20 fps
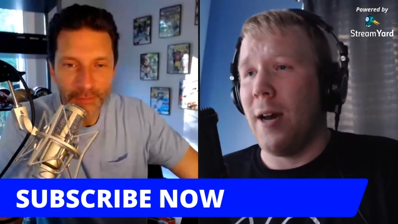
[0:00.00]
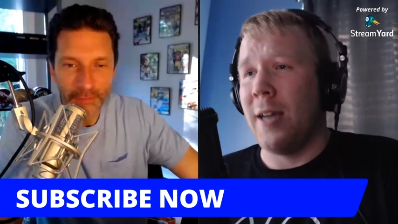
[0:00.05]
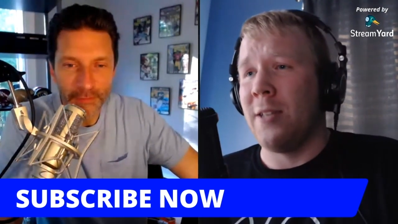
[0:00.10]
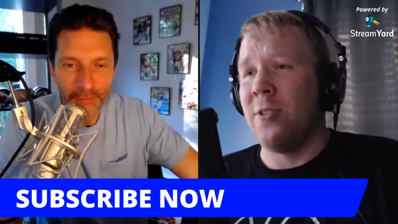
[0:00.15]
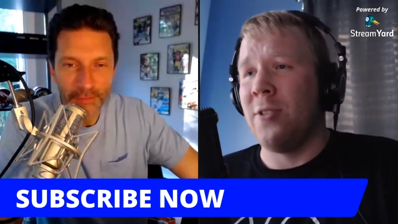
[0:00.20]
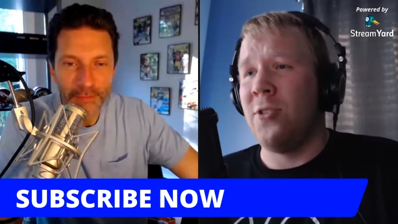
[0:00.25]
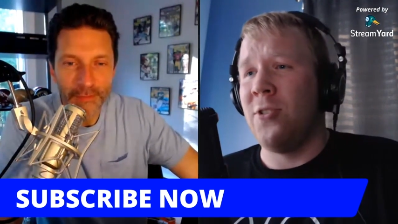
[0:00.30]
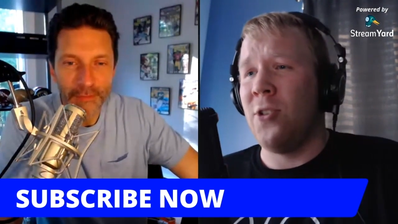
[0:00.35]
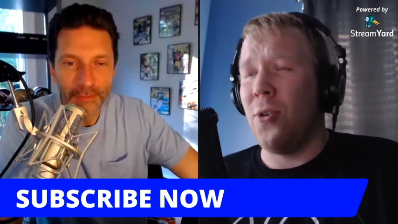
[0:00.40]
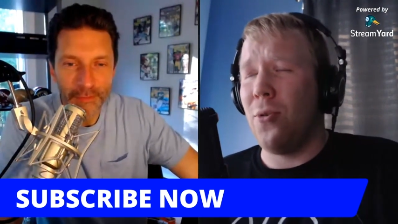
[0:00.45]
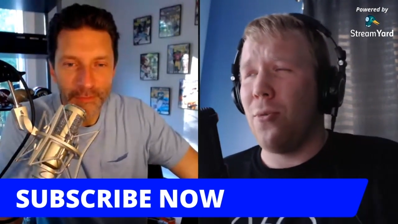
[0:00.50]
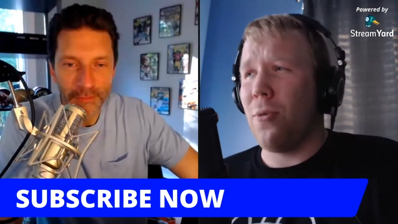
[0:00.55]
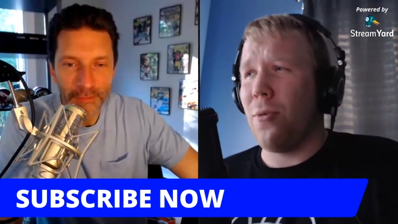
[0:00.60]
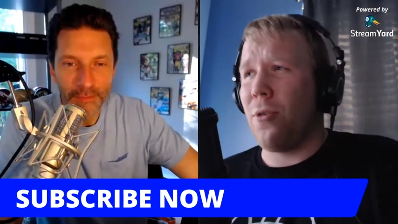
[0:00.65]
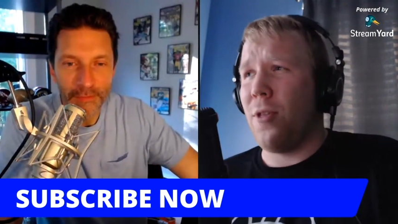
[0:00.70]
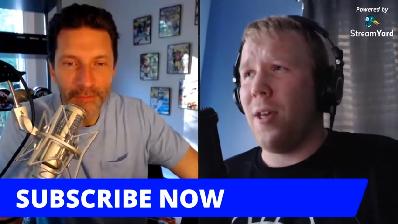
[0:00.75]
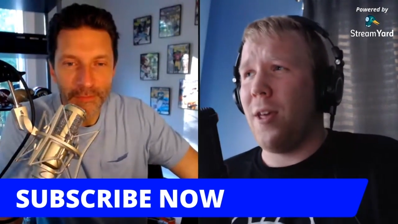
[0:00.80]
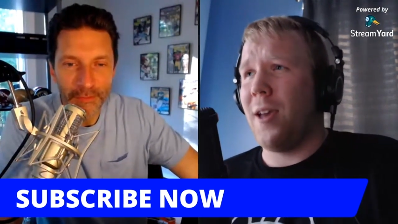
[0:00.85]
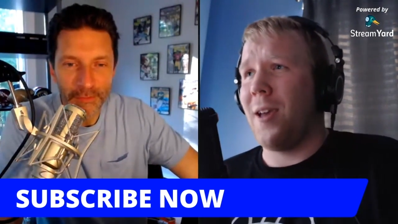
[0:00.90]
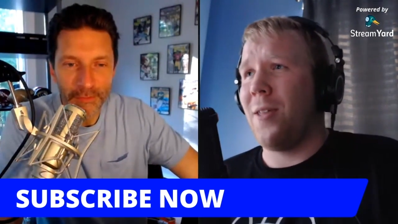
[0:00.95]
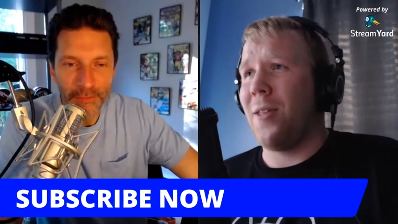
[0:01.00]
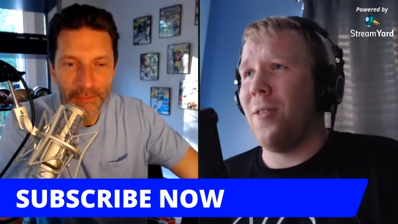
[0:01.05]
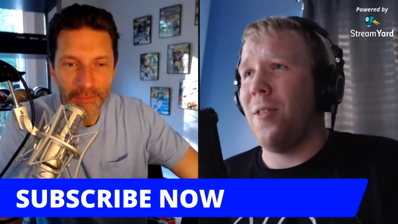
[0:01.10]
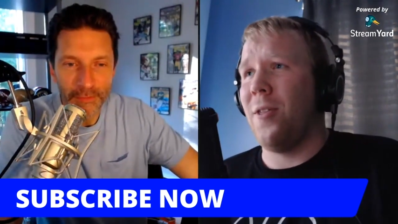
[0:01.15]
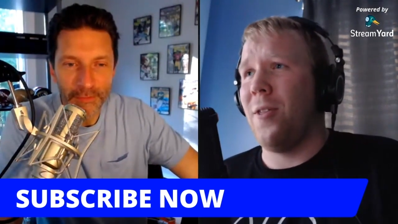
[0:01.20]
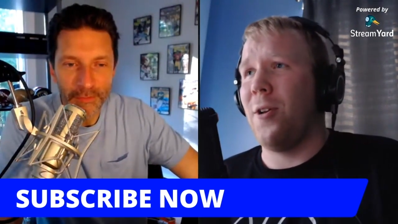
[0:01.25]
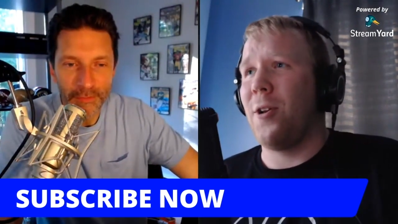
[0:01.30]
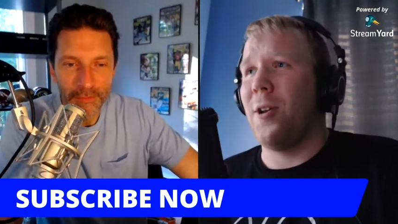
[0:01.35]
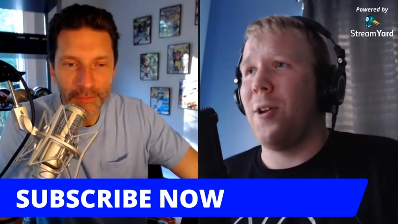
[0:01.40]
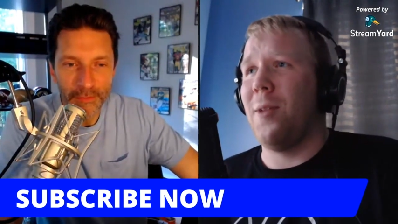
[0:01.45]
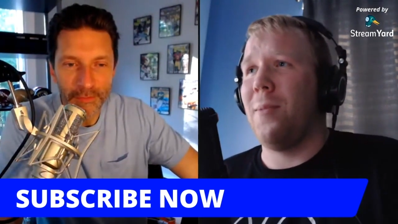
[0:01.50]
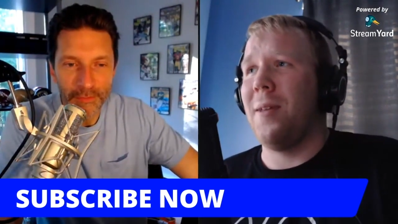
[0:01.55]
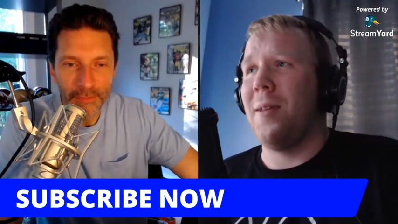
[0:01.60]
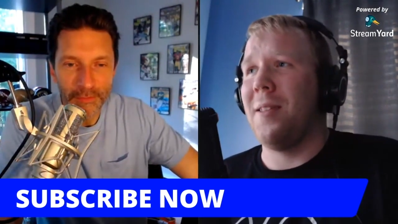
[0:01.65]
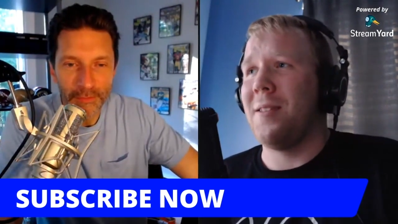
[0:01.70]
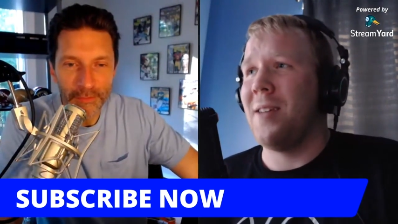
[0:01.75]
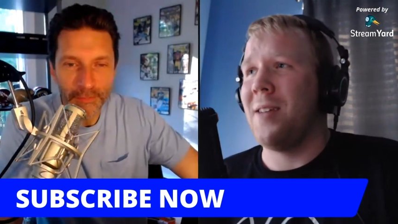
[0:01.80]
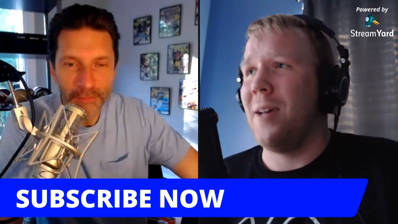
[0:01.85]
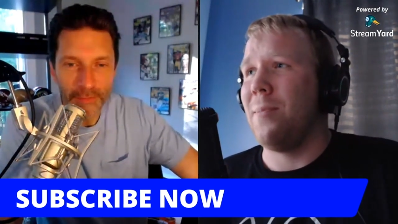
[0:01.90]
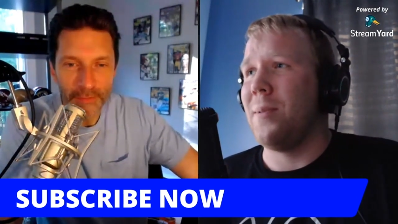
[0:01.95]
Speaker 1: I don't think that they're going to be
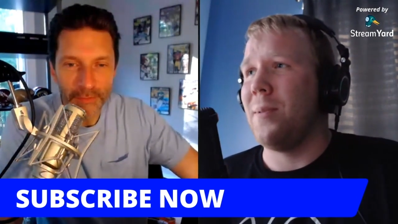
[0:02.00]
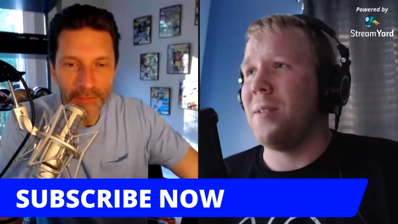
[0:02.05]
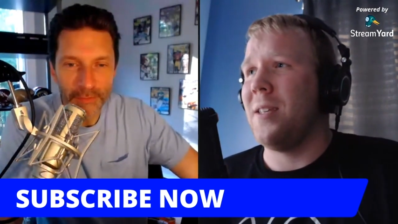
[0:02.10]
the type